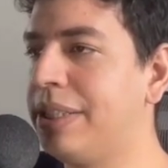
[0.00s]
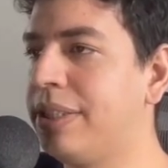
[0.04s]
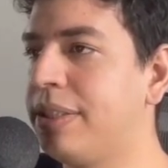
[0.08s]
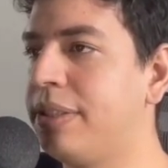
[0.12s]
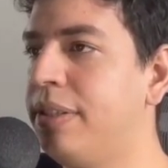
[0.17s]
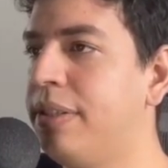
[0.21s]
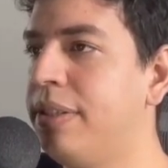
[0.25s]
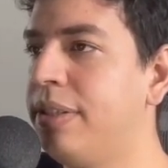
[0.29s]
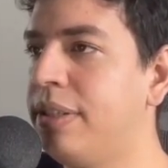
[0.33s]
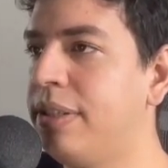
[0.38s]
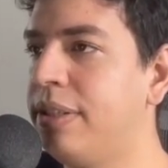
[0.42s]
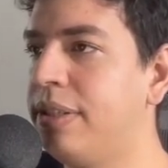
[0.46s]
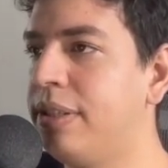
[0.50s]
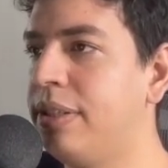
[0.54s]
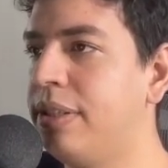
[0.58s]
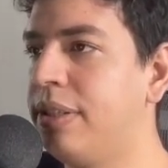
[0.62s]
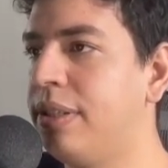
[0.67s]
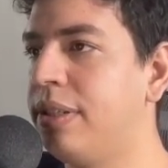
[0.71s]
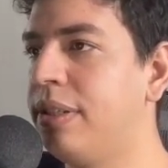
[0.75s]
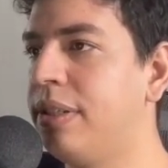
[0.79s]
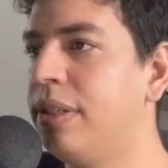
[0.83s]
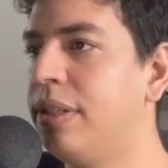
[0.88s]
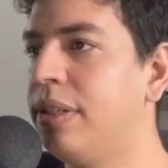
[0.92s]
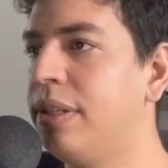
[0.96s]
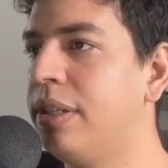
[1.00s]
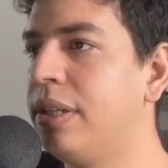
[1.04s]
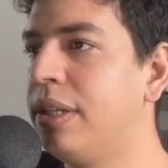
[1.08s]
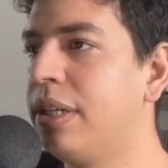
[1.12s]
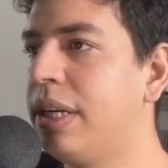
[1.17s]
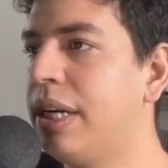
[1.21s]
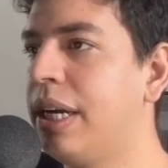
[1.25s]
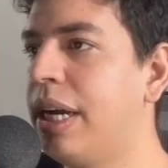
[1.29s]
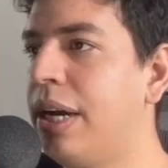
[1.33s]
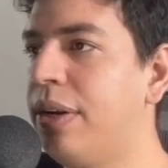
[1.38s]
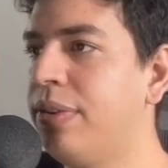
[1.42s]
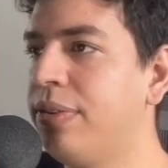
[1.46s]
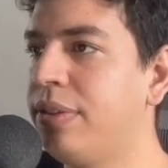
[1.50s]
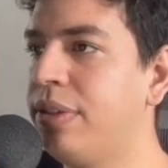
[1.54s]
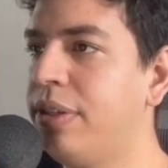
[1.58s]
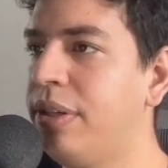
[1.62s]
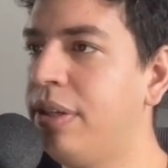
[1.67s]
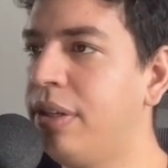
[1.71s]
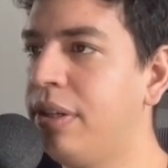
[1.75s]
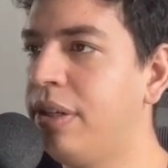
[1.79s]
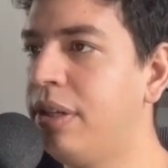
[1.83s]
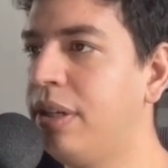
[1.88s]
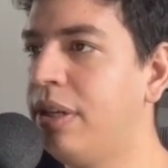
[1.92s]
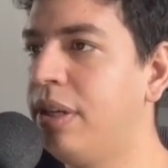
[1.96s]
the count
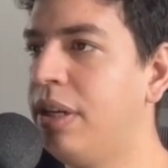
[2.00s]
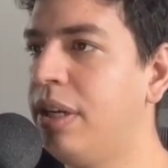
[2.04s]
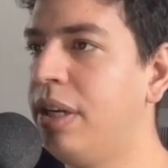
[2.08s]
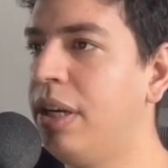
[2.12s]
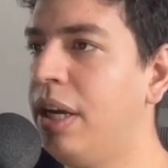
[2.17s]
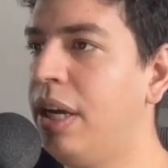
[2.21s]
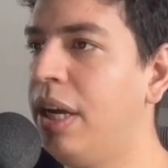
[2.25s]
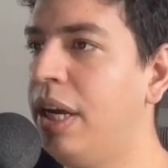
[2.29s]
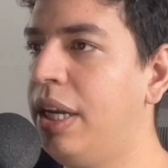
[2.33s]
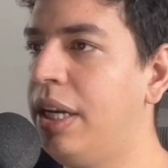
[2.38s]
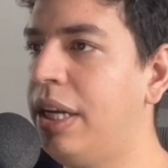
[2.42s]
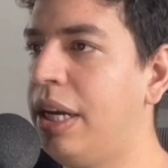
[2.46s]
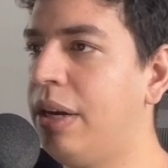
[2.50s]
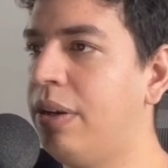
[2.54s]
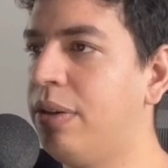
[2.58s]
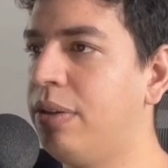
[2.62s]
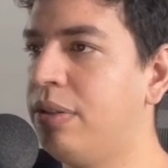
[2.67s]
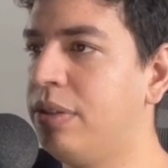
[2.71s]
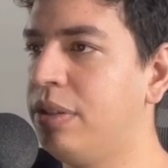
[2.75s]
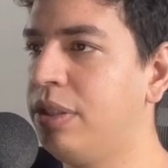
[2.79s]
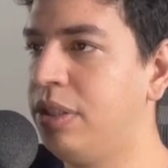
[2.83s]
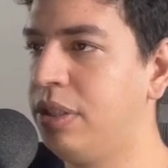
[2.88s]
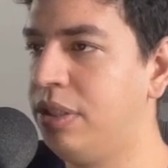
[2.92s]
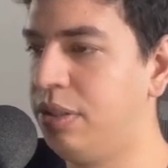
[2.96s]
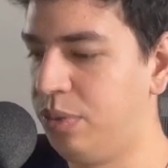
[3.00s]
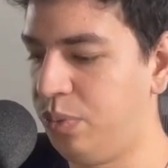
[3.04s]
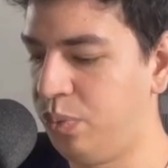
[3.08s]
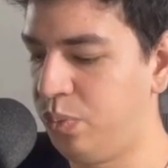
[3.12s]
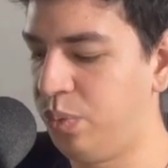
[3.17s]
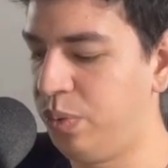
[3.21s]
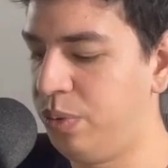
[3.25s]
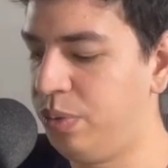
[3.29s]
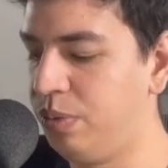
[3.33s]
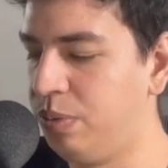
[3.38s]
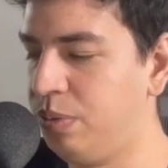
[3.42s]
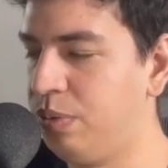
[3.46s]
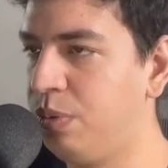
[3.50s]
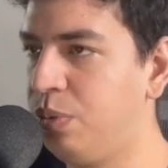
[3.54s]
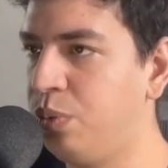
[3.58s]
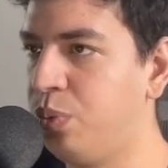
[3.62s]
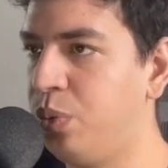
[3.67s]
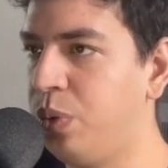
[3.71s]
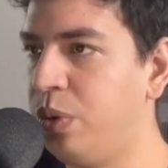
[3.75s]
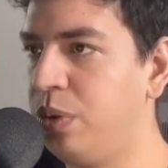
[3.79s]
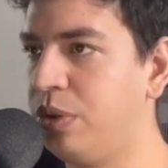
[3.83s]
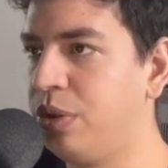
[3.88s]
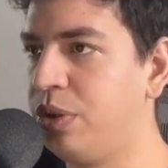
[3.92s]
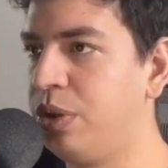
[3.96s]
here, and now
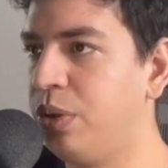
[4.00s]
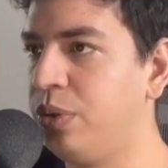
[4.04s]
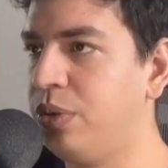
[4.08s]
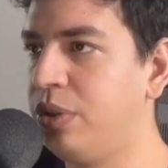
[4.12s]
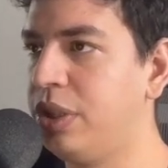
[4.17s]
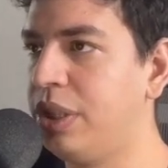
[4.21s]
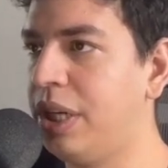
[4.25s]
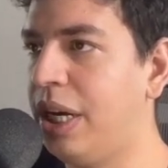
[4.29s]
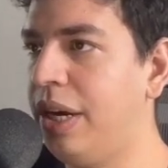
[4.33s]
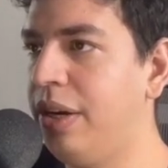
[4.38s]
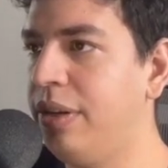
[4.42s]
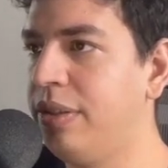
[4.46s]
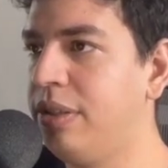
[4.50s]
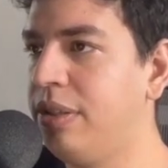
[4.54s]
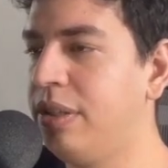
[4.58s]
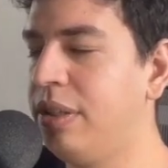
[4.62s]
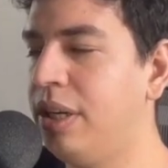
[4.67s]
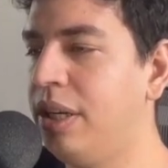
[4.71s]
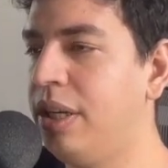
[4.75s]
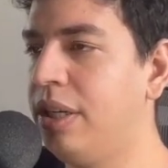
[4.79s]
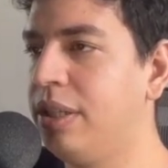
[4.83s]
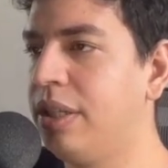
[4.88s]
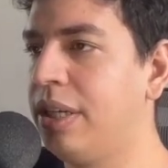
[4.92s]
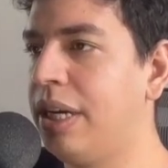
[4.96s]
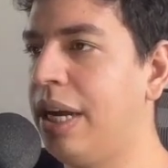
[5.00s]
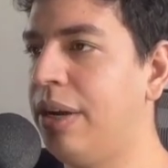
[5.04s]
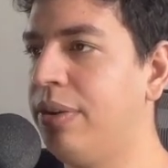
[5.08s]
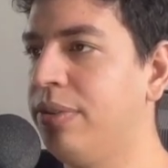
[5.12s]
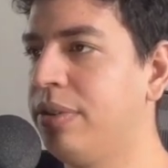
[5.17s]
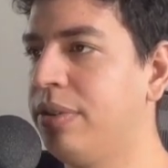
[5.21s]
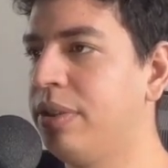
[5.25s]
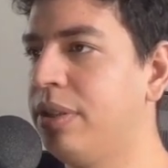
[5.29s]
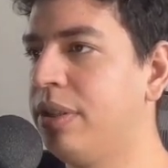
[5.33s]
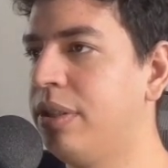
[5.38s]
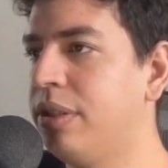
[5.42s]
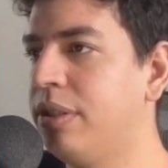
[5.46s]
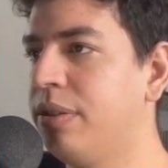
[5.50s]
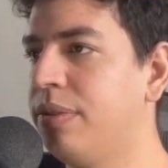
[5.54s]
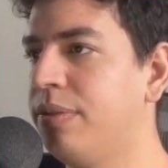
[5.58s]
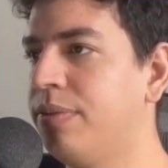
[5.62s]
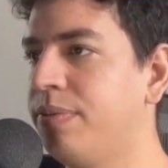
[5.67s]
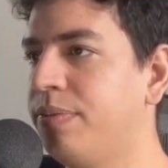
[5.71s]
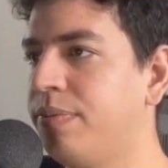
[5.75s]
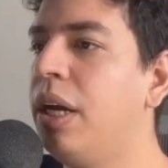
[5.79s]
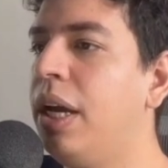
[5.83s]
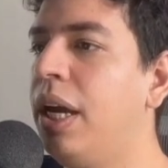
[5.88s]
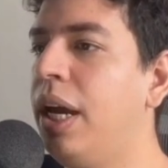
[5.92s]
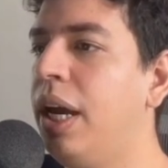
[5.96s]
we'll show child and count.
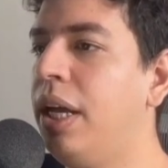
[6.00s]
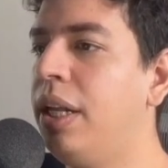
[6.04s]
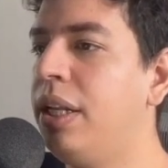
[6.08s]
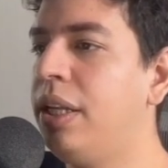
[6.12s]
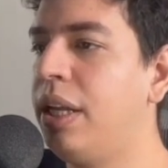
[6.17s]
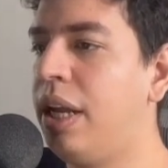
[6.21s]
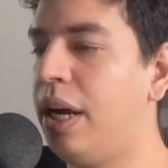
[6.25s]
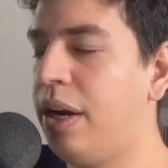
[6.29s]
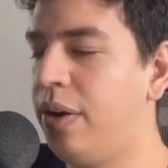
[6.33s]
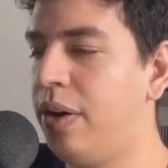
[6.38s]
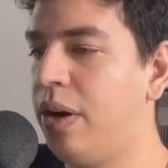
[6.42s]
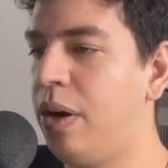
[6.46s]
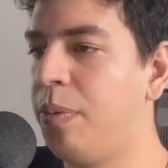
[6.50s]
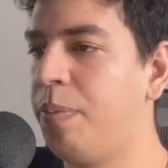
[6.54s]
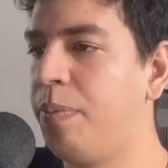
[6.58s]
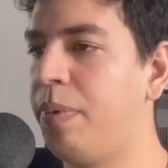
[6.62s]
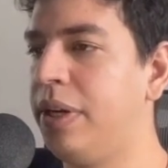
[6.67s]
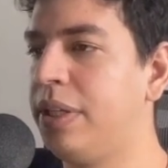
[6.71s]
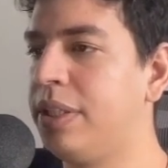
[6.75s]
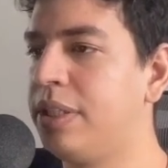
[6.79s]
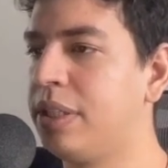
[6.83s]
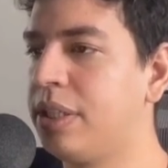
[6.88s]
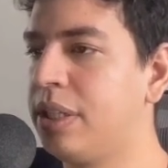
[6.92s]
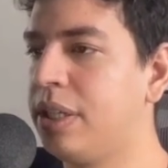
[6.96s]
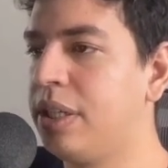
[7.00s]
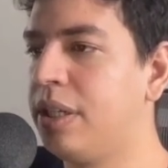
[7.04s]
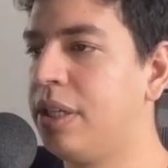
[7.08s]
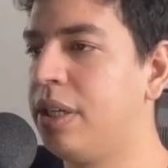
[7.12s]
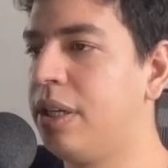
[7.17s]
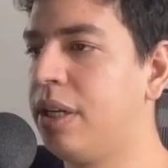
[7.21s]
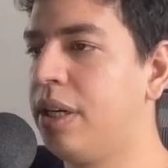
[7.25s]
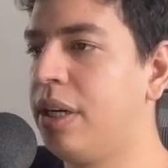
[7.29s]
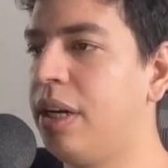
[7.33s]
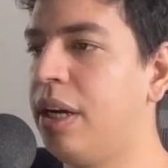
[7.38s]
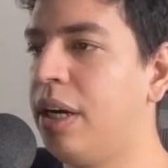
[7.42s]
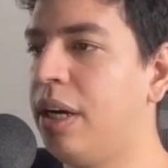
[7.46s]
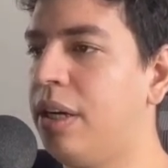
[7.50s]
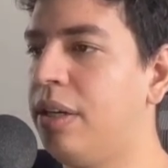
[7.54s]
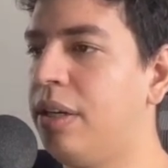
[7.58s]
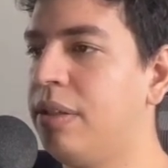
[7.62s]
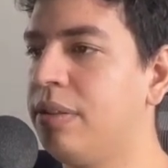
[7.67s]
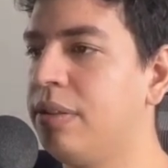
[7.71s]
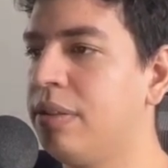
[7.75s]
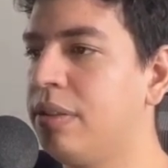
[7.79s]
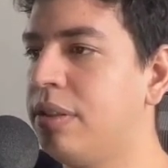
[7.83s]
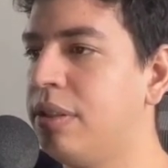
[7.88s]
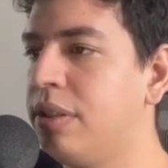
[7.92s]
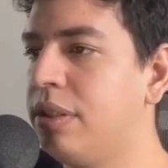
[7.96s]
And now I'll pass
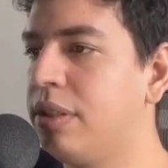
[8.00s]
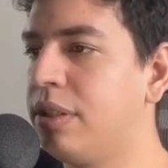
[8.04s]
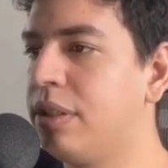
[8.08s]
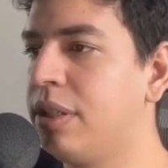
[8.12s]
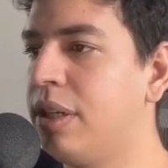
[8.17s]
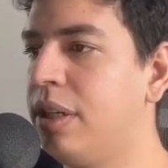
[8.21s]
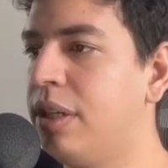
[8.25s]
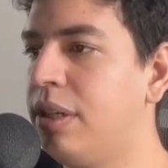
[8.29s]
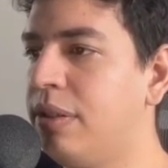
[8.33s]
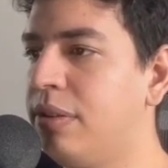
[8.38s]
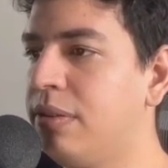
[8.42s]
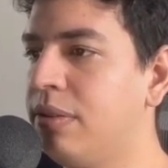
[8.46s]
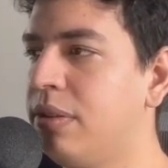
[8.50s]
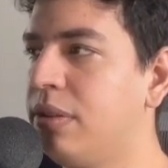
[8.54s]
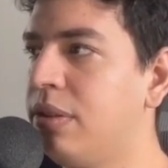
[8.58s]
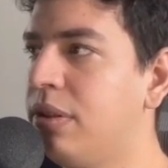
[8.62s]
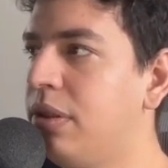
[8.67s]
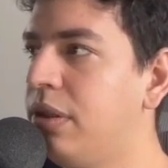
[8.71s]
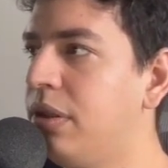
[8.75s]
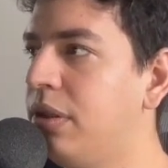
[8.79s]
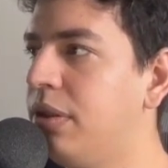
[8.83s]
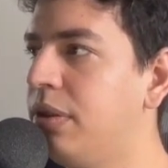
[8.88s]
count is count.